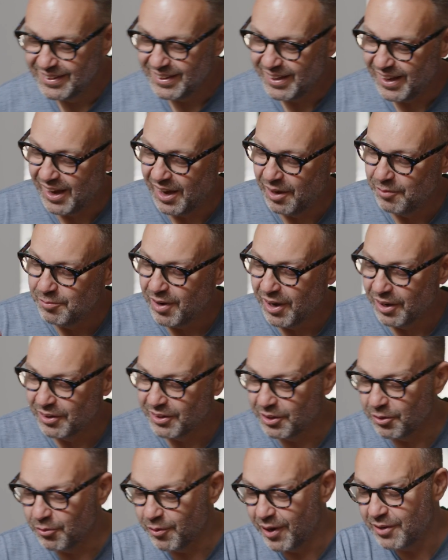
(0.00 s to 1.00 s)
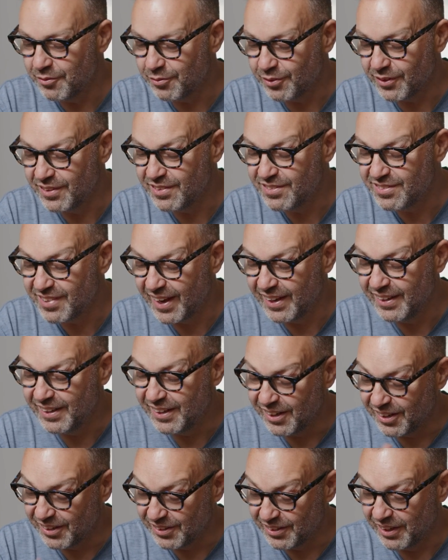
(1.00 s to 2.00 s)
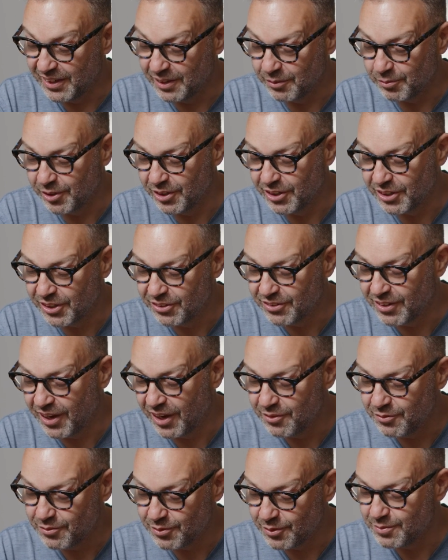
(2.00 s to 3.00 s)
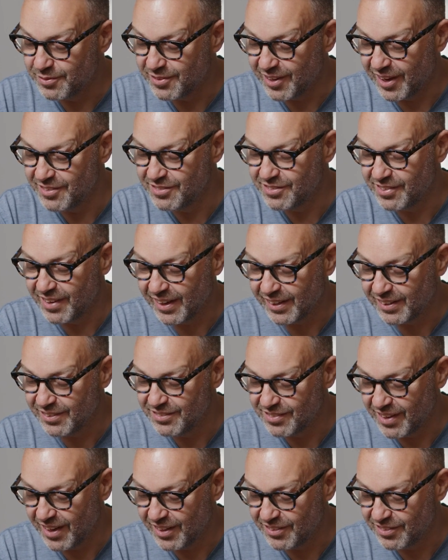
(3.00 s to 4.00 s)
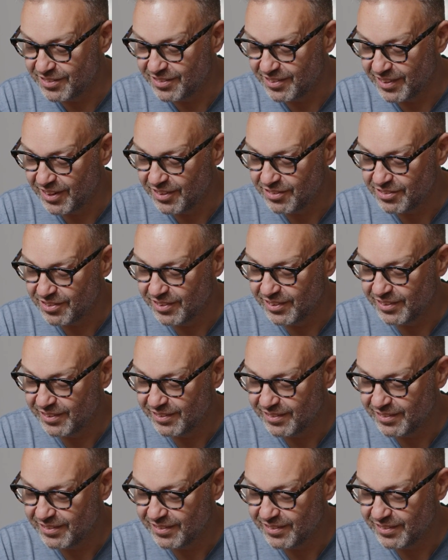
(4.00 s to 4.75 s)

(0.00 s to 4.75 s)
I'm going to wait for the 10 here, and then I'm going to go down from 10 seconds agitation.